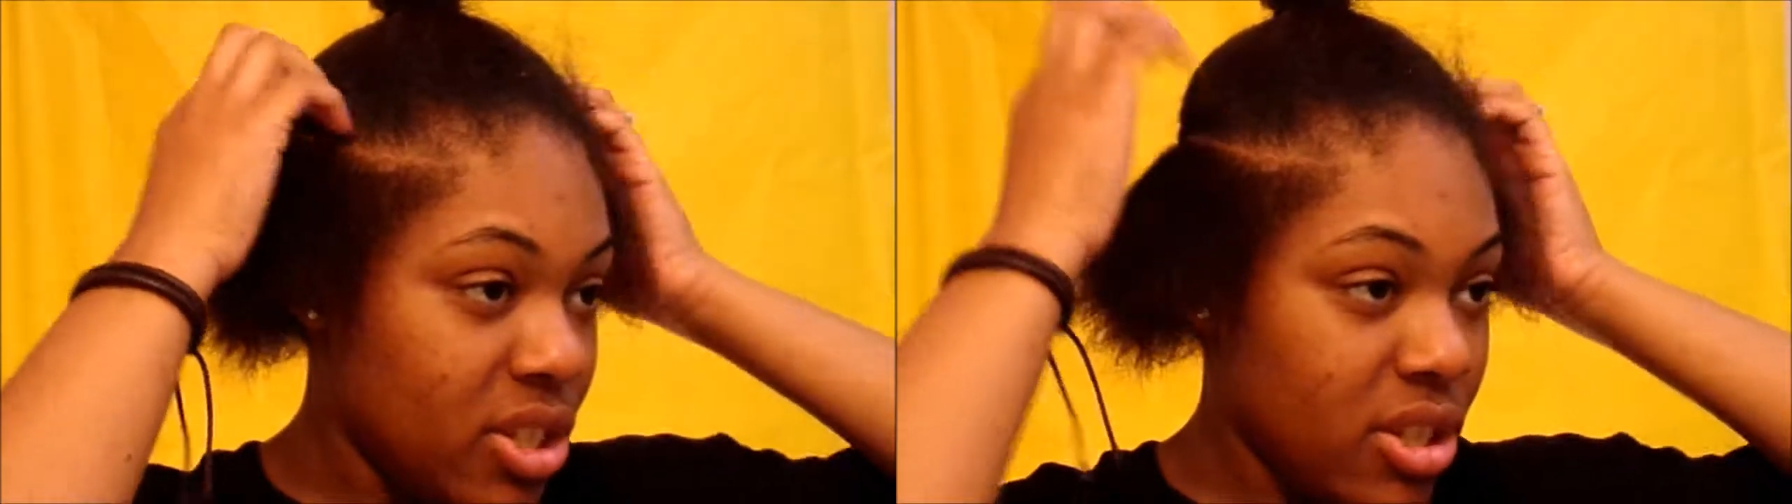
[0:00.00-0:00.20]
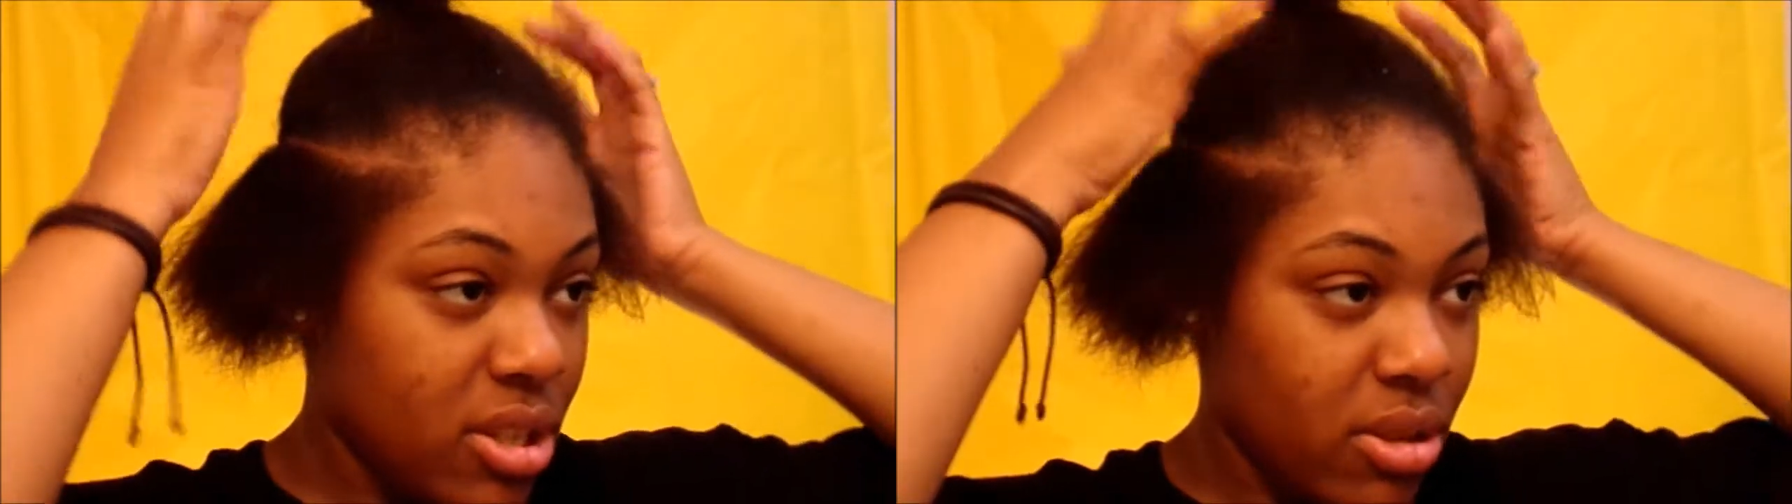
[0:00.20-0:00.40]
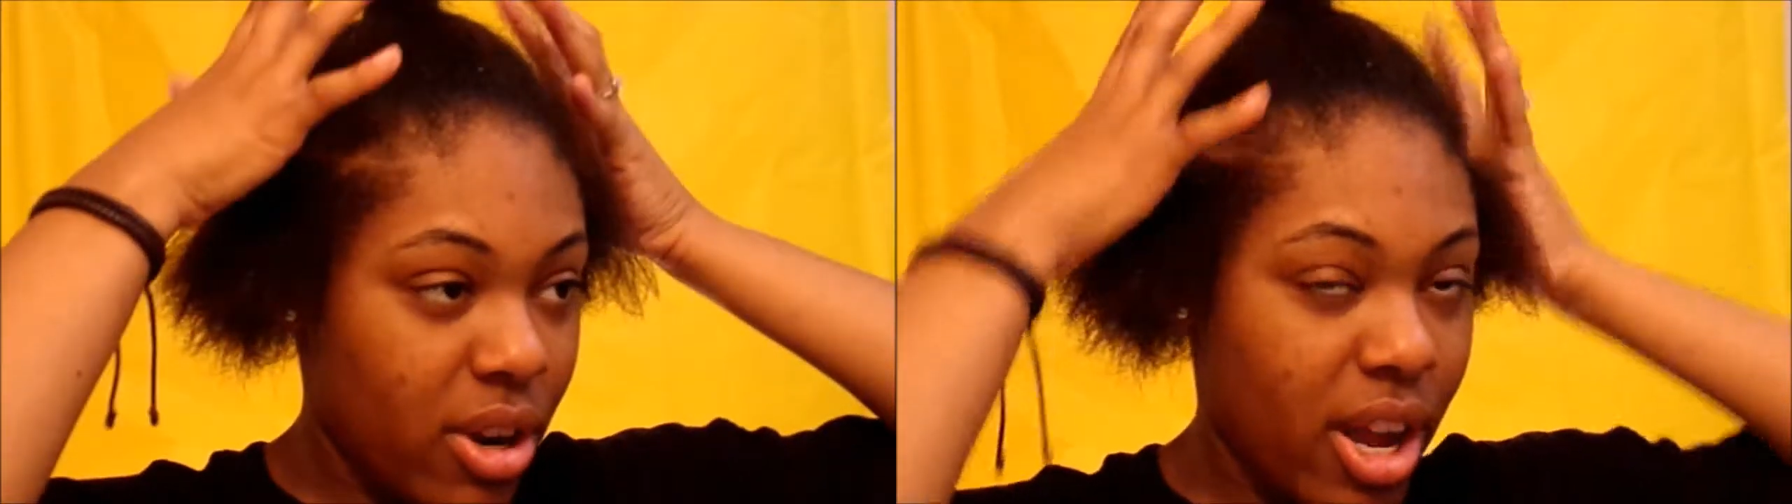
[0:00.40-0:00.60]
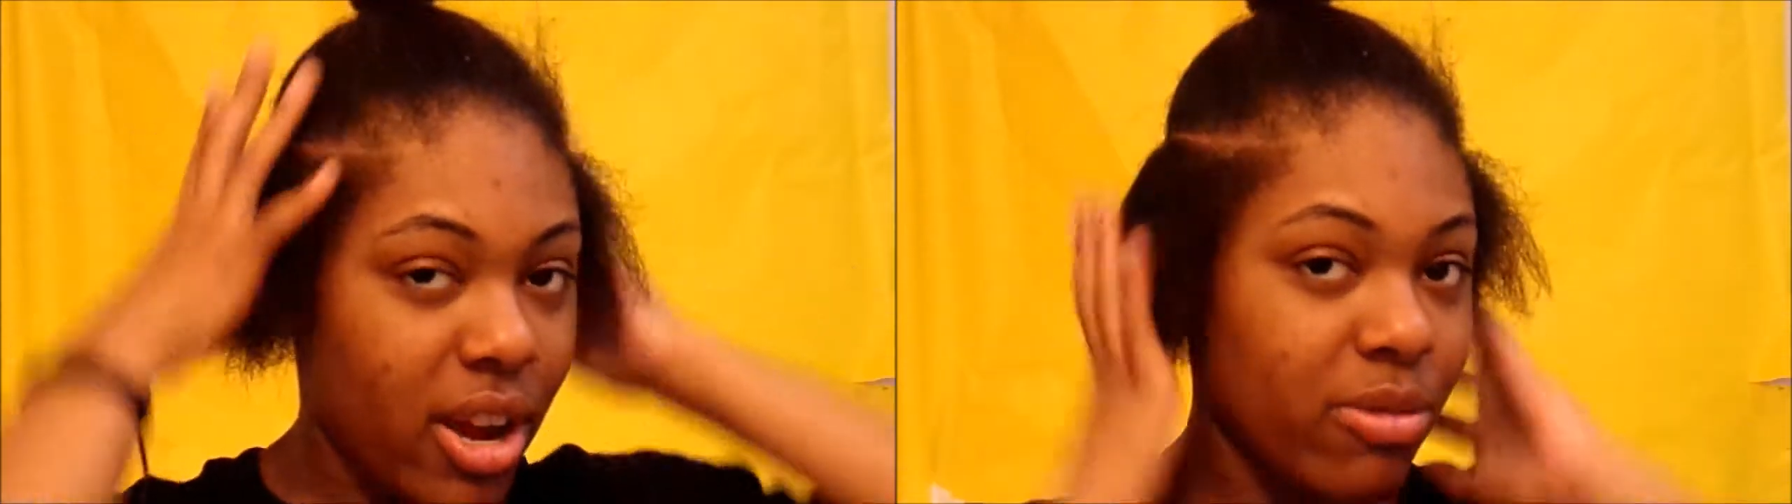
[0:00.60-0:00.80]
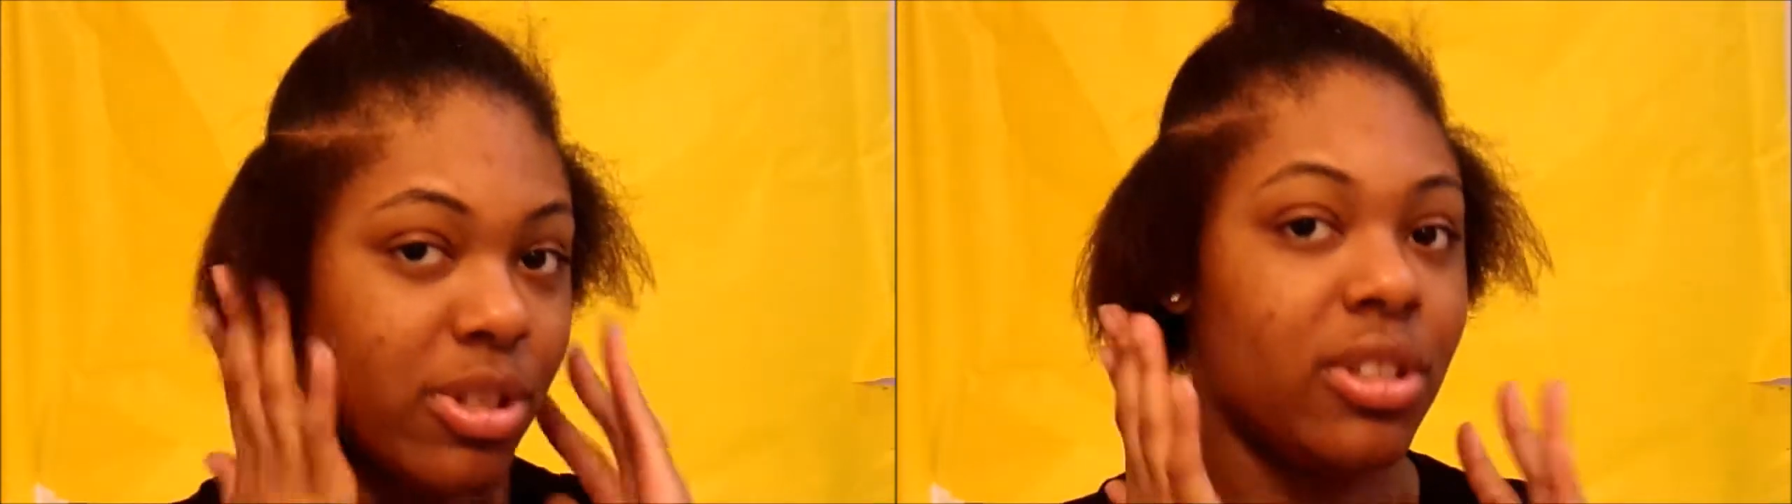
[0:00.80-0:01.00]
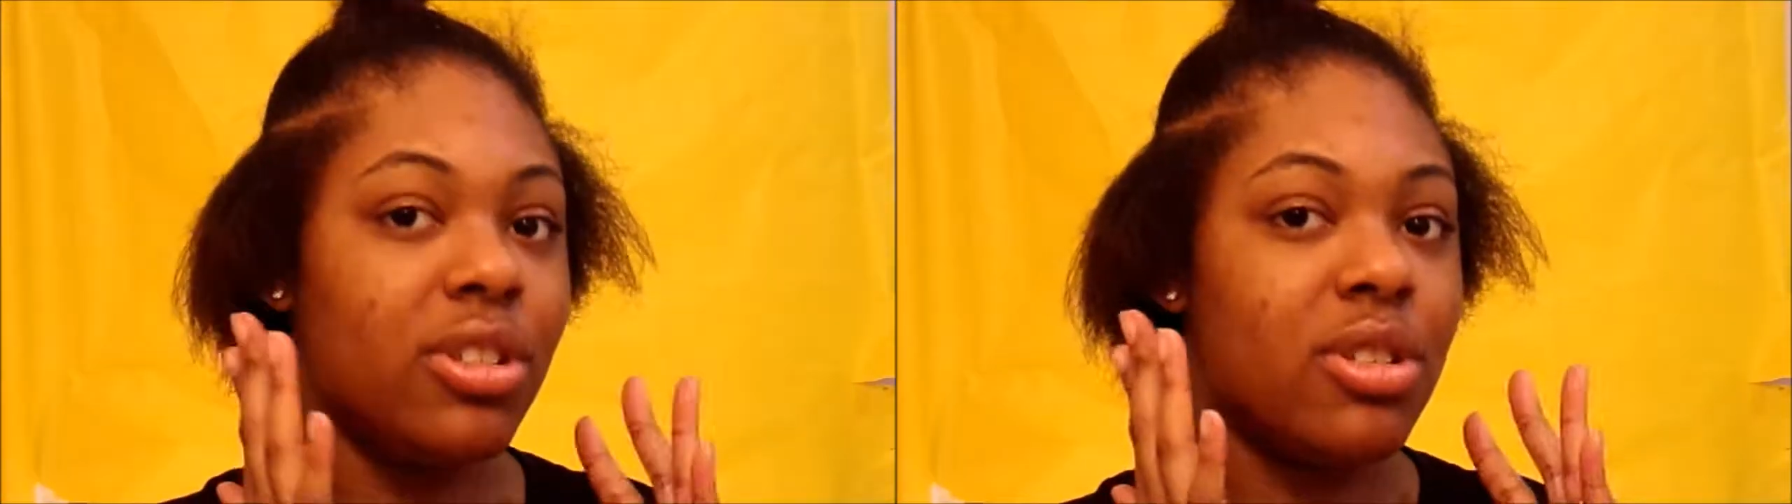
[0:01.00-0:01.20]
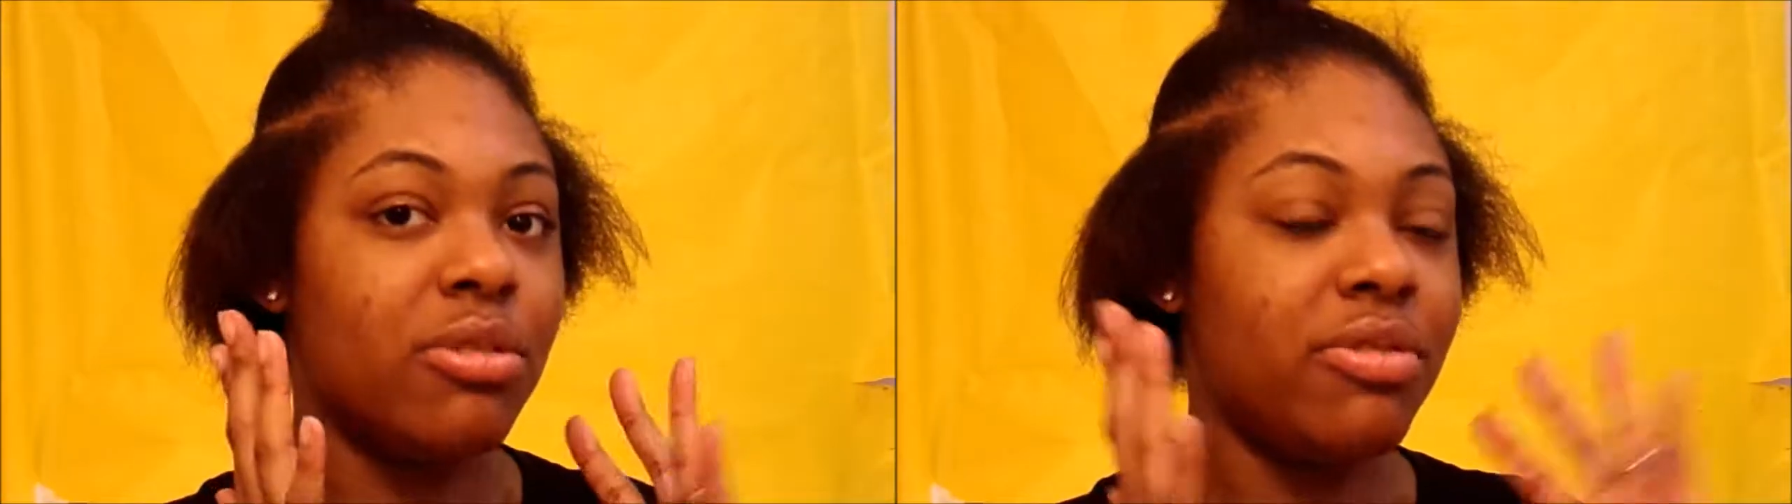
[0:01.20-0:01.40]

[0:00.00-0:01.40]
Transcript: just so your hair wouldn't look so